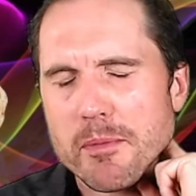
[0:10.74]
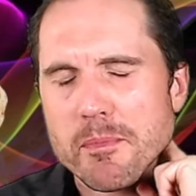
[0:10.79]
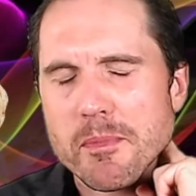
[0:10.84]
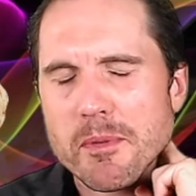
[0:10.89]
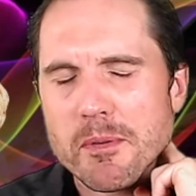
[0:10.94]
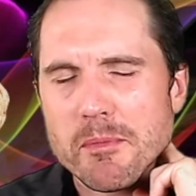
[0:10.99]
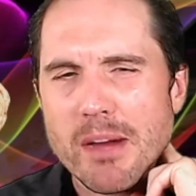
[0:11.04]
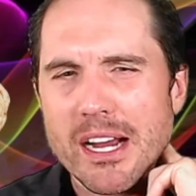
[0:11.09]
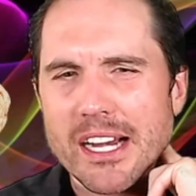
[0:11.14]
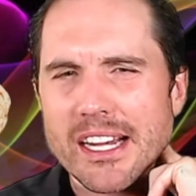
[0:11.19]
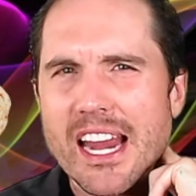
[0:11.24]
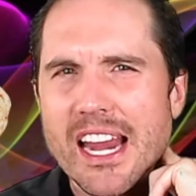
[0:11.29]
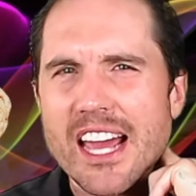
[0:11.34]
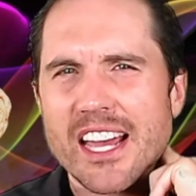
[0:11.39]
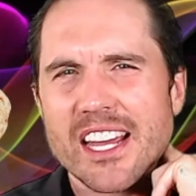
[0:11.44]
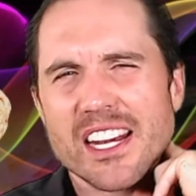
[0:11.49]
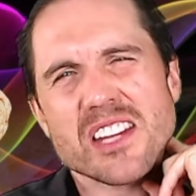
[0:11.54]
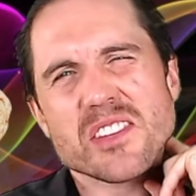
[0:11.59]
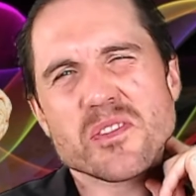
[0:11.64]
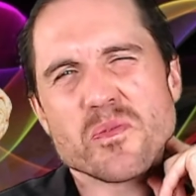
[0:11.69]
in my neck and
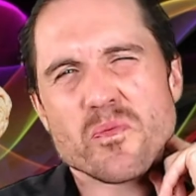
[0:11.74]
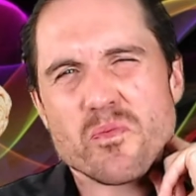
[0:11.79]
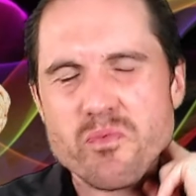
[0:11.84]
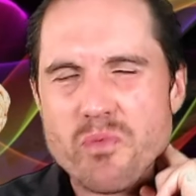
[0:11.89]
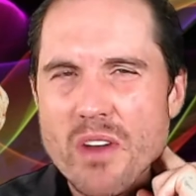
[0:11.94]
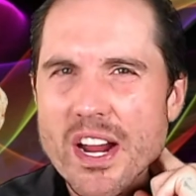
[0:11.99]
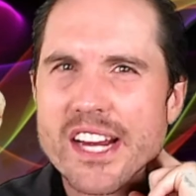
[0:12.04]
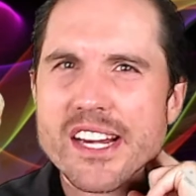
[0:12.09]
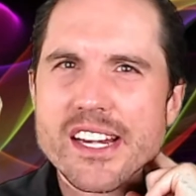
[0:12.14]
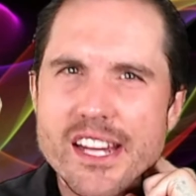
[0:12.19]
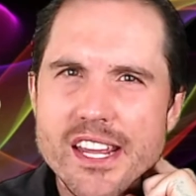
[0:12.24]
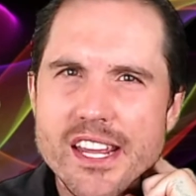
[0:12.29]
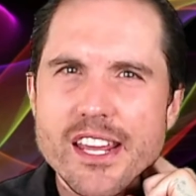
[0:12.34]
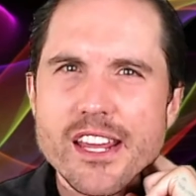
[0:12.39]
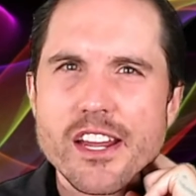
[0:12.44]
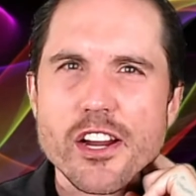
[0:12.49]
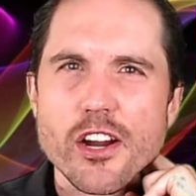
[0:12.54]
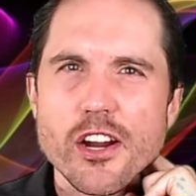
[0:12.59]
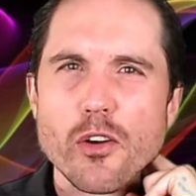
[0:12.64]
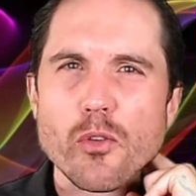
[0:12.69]
it's right
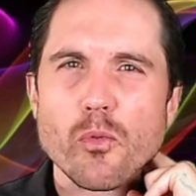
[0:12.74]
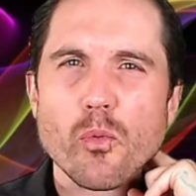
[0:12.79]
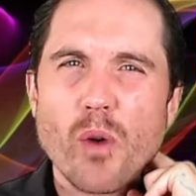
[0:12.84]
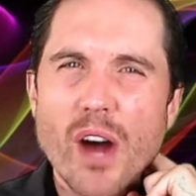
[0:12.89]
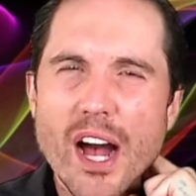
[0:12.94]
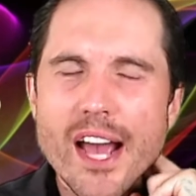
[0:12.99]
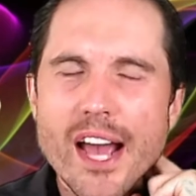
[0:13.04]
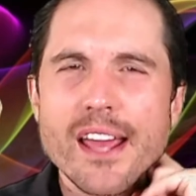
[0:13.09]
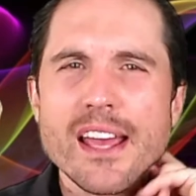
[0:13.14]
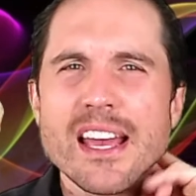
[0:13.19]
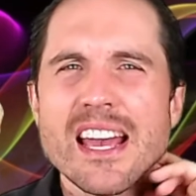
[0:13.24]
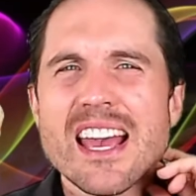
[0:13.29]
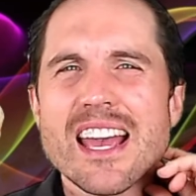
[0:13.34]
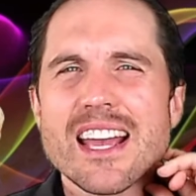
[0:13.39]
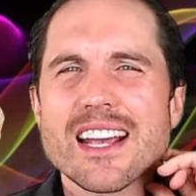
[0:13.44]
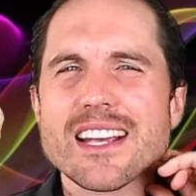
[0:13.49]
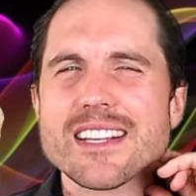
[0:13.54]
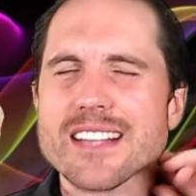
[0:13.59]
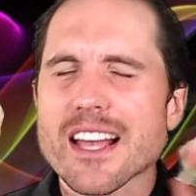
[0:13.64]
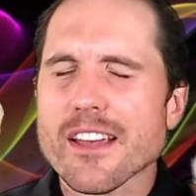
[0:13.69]
here. Why?
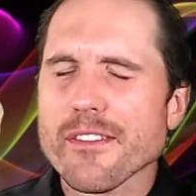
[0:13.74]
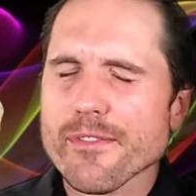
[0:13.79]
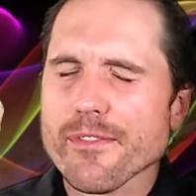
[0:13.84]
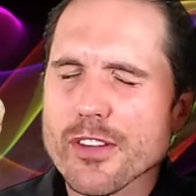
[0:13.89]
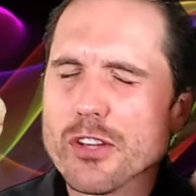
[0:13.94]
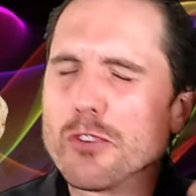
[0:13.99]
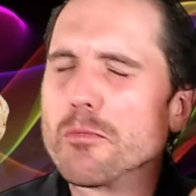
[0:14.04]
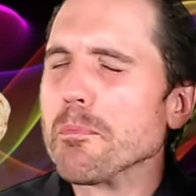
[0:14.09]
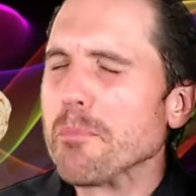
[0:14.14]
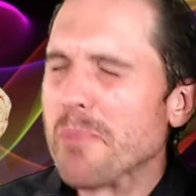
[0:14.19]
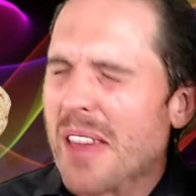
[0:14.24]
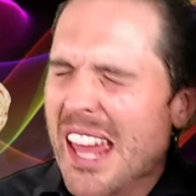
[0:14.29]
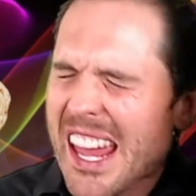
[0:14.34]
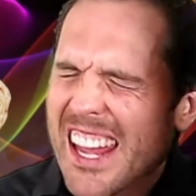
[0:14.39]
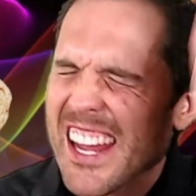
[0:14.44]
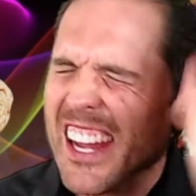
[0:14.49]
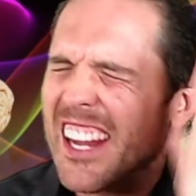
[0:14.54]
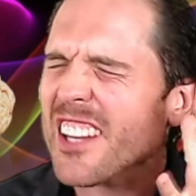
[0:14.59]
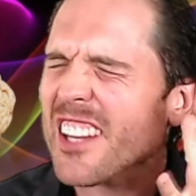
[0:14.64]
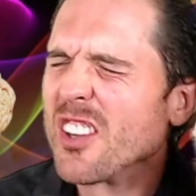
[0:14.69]
Because I feel
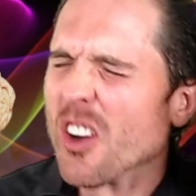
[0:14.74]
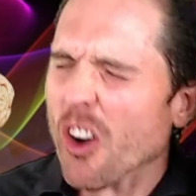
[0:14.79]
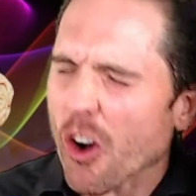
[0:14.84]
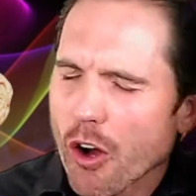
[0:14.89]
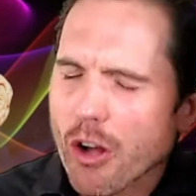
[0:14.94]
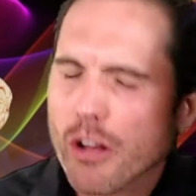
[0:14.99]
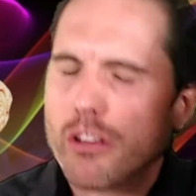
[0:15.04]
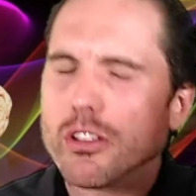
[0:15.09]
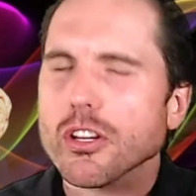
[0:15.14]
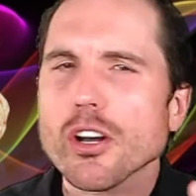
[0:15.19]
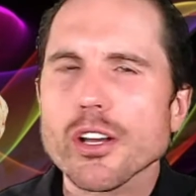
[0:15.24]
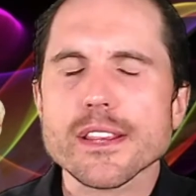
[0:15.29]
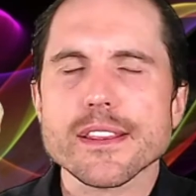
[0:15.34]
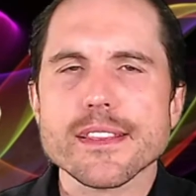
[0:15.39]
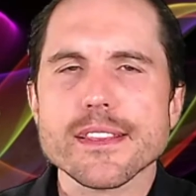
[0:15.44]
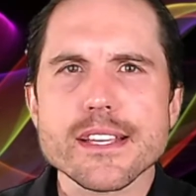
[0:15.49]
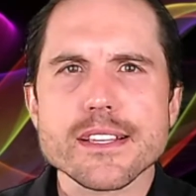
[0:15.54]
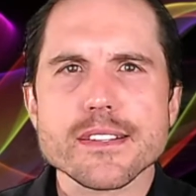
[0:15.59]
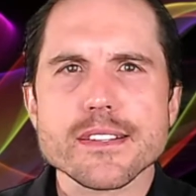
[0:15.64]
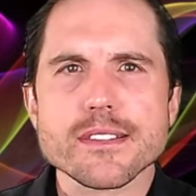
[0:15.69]
pain all on
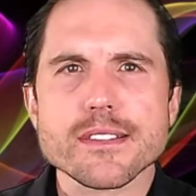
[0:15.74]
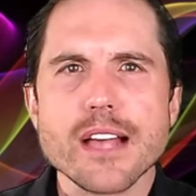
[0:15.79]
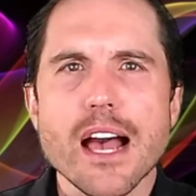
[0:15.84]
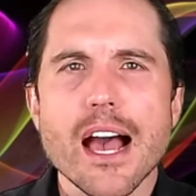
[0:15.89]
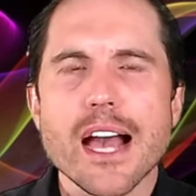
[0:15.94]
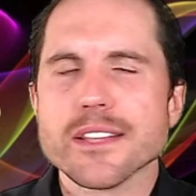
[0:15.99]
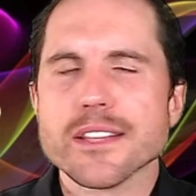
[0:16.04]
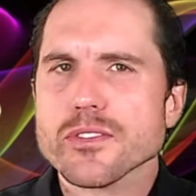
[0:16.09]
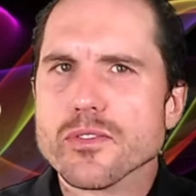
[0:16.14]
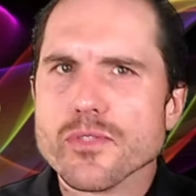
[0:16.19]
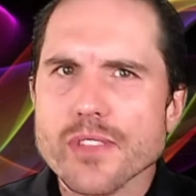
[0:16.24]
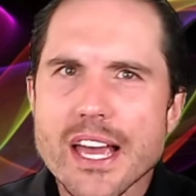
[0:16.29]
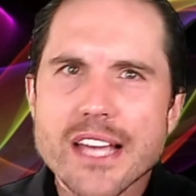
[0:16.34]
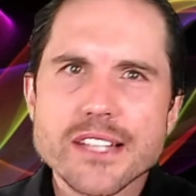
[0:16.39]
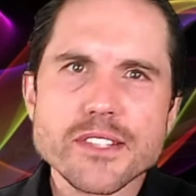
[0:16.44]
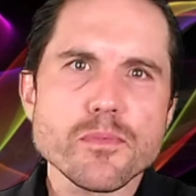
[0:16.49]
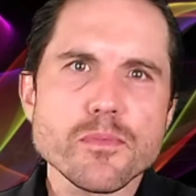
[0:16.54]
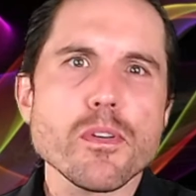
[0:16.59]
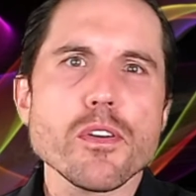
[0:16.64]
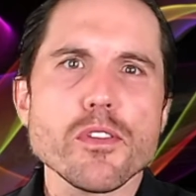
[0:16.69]
this side. So that's
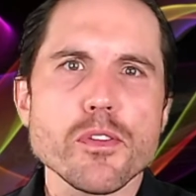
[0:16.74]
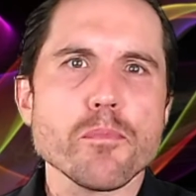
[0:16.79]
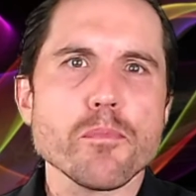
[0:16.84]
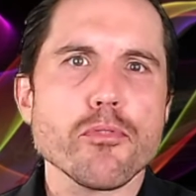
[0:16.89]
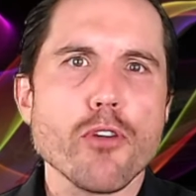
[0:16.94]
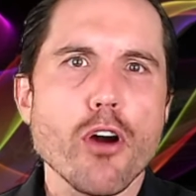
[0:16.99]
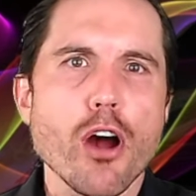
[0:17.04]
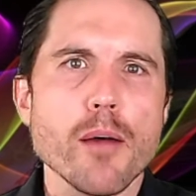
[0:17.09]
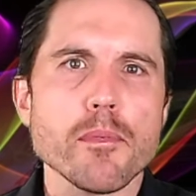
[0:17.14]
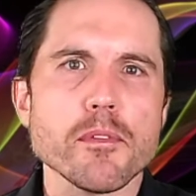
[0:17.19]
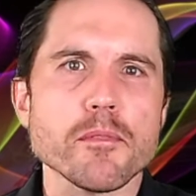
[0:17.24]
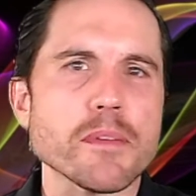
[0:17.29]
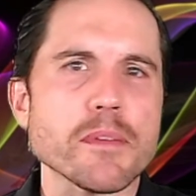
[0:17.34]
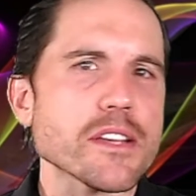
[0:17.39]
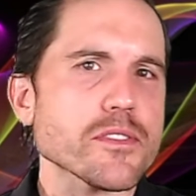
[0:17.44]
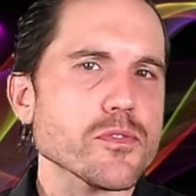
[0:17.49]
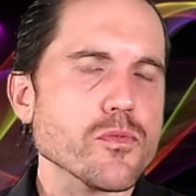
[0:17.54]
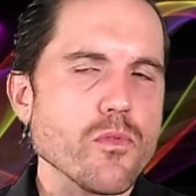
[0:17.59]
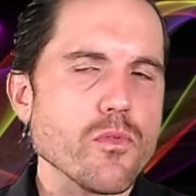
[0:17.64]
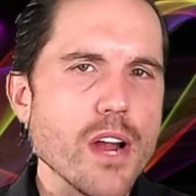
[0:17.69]
where the problem is,
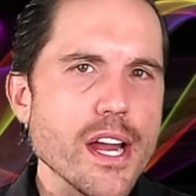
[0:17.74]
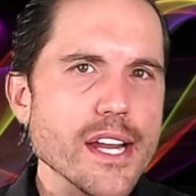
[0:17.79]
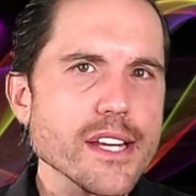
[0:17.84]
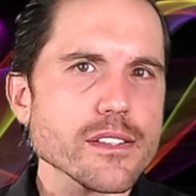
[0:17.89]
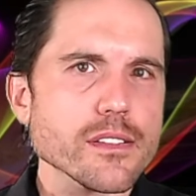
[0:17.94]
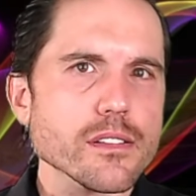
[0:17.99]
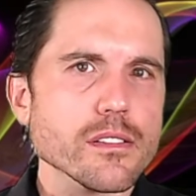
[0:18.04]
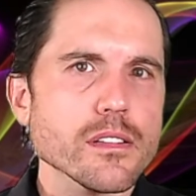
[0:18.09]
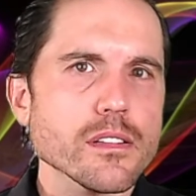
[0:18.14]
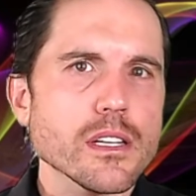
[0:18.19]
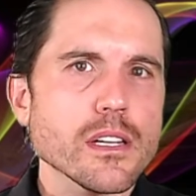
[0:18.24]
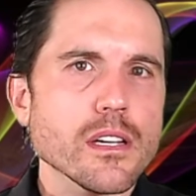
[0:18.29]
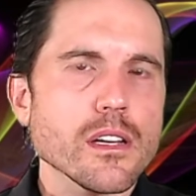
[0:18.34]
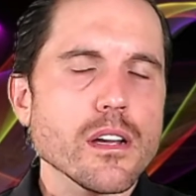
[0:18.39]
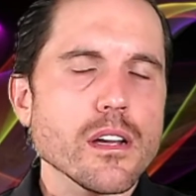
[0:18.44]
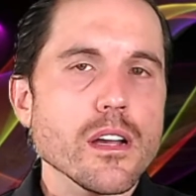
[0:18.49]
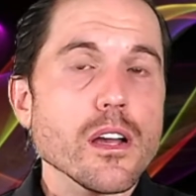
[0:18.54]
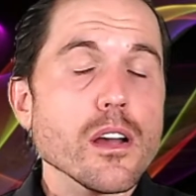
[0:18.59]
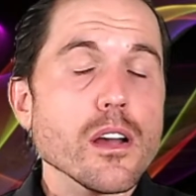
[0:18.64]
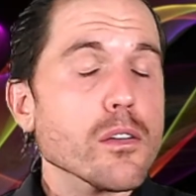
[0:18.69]
right?
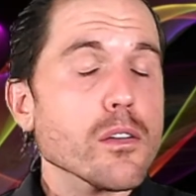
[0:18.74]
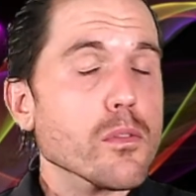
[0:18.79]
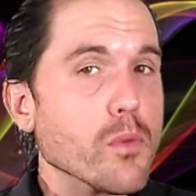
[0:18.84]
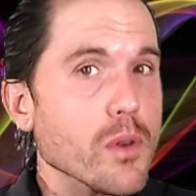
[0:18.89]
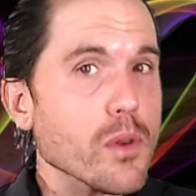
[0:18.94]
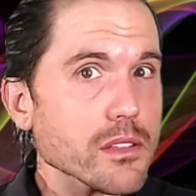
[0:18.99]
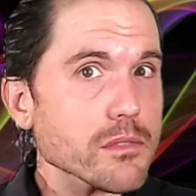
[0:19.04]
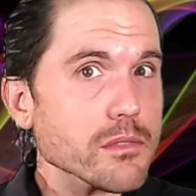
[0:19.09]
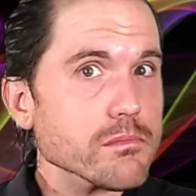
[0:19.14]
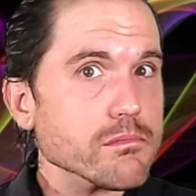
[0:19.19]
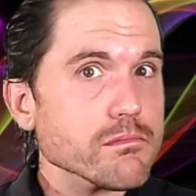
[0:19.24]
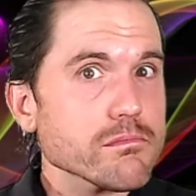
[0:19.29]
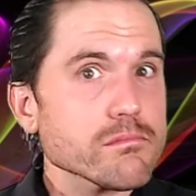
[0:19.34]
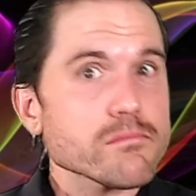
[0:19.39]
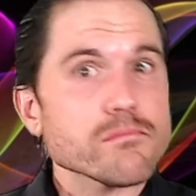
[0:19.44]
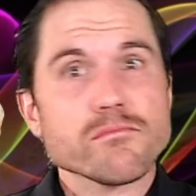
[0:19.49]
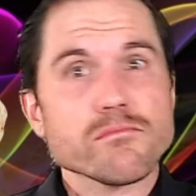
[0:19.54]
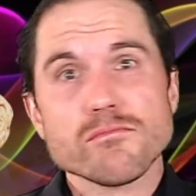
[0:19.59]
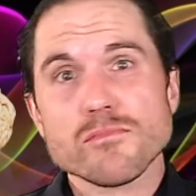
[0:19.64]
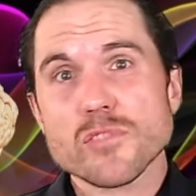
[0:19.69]
Well,
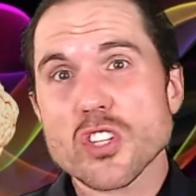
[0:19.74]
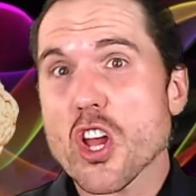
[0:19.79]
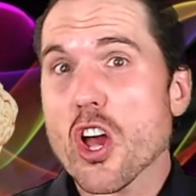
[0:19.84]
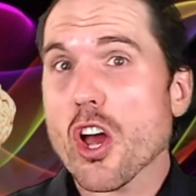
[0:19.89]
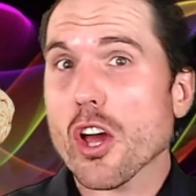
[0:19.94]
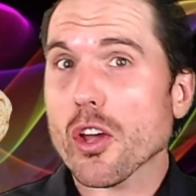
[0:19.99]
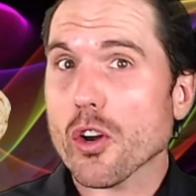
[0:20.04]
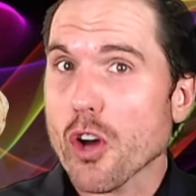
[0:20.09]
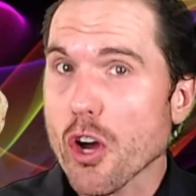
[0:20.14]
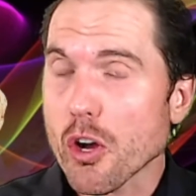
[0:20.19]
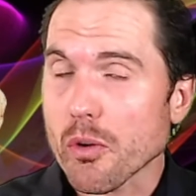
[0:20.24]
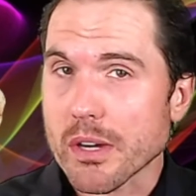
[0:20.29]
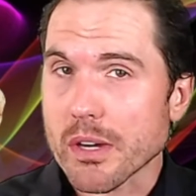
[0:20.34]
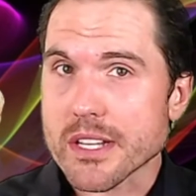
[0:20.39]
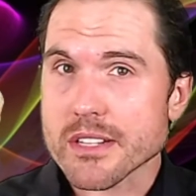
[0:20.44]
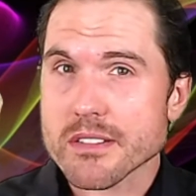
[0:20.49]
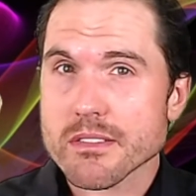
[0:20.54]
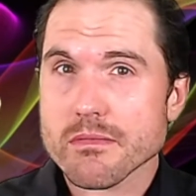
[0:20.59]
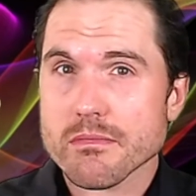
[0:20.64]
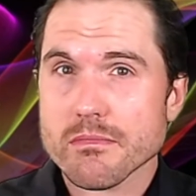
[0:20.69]
not
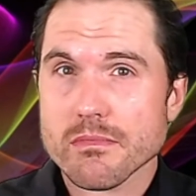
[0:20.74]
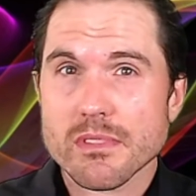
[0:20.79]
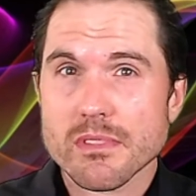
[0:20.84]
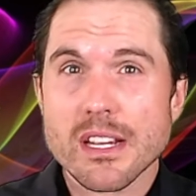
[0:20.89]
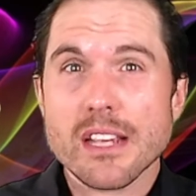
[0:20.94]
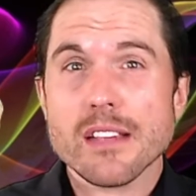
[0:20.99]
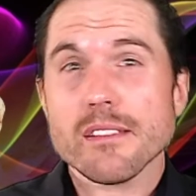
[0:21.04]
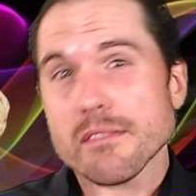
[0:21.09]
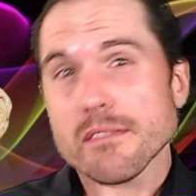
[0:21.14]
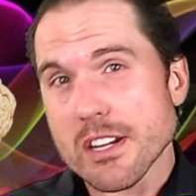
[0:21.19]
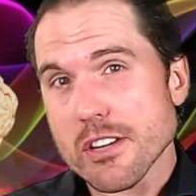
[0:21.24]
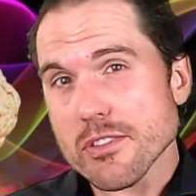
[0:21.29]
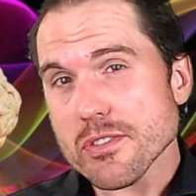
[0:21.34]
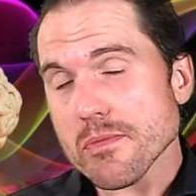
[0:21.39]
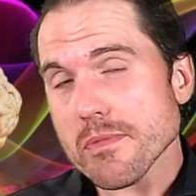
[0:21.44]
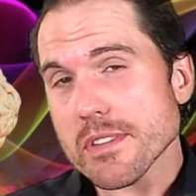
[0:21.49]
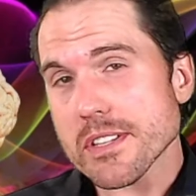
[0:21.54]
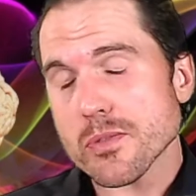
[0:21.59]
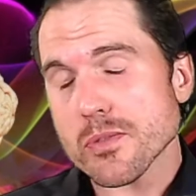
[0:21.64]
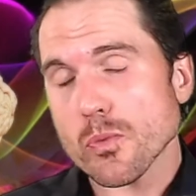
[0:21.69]
always. Here's the reason